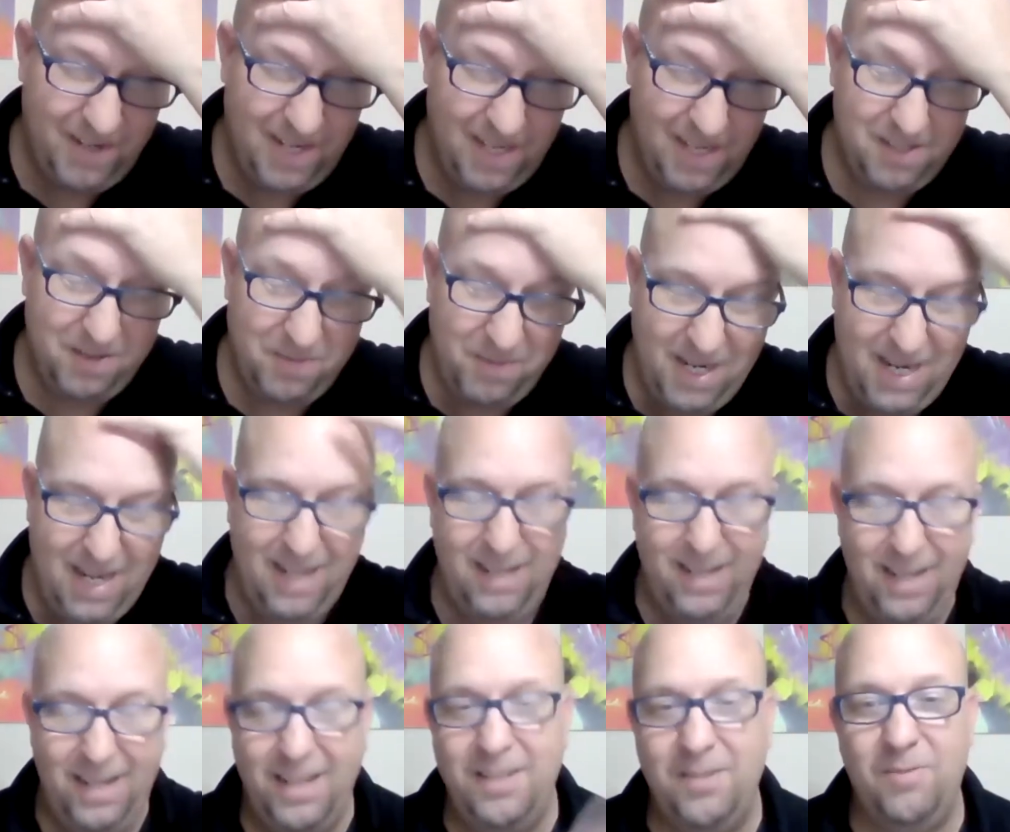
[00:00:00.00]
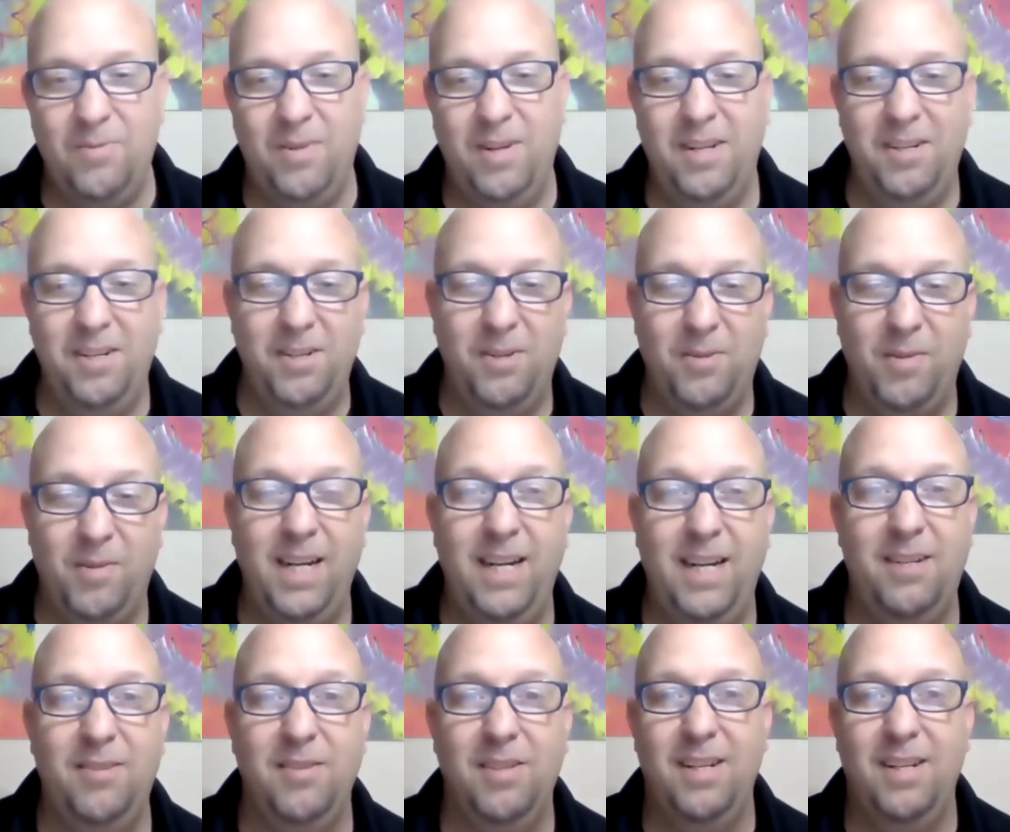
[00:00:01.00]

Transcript: got so many ideas running around